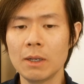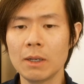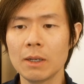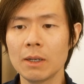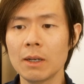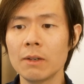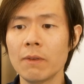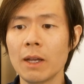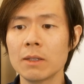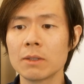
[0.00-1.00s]

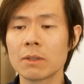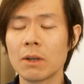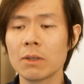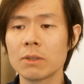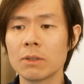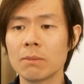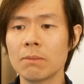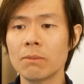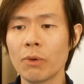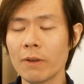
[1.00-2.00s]
advanced
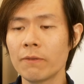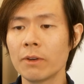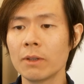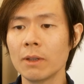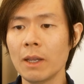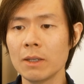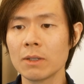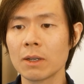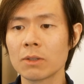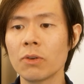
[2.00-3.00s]
custom wavefront
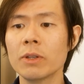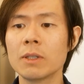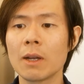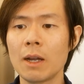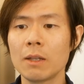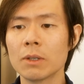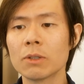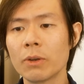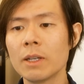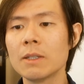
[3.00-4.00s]
LASIK. So
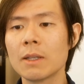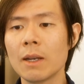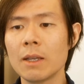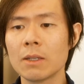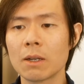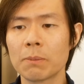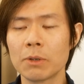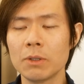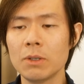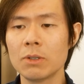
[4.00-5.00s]
it is the LASIK
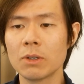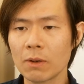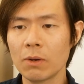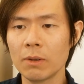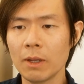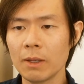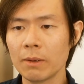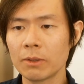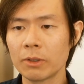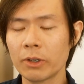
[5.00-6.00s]
procedure. They
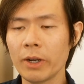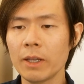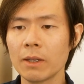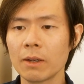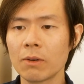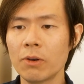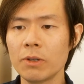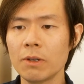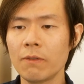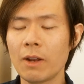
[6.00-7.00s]
create a
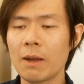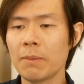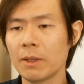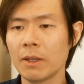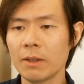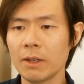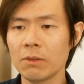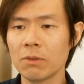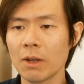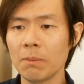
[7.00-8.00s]
corneal flap and then they
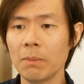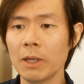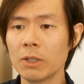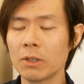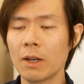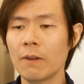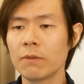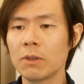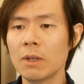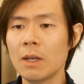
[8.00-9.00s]
do the ablation
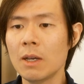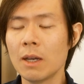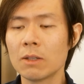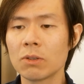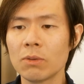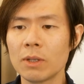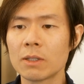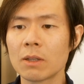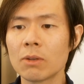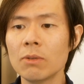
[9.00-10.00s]
after. And so it's
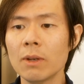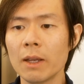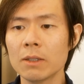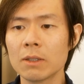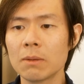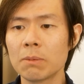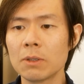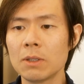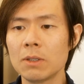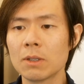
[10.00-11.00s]
a 2 laser
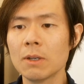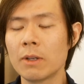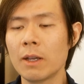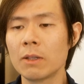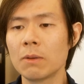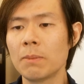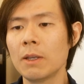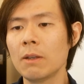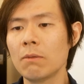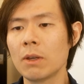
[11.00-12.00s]
procedure. And to
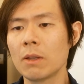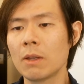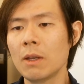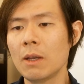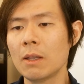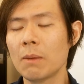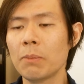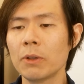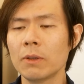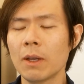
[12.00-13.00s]
begin with, they
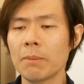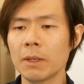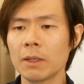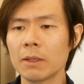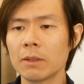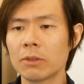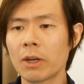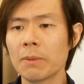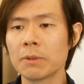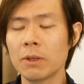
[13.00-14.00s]
put numbing
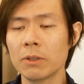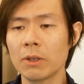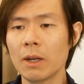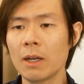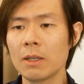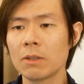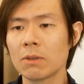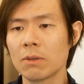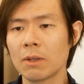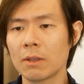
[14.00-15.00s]
drops on your eyes so that